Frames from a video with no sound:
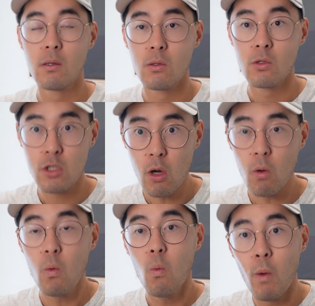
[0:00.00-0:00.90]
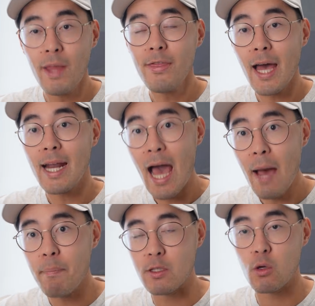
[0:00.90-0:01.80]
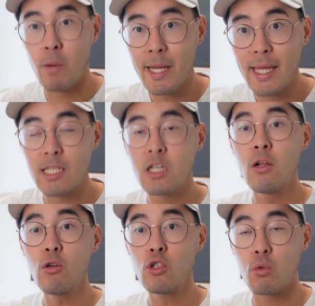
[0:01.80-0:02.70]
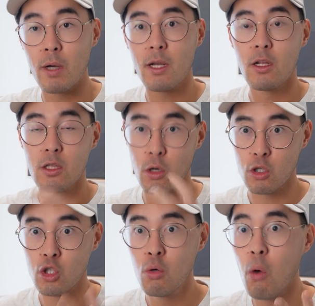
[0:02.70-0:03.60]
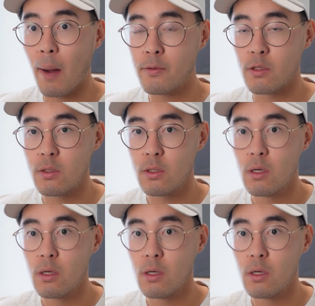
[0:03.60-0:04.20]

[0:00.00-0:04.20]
So when that happens, or when it gets close to it, there's two options.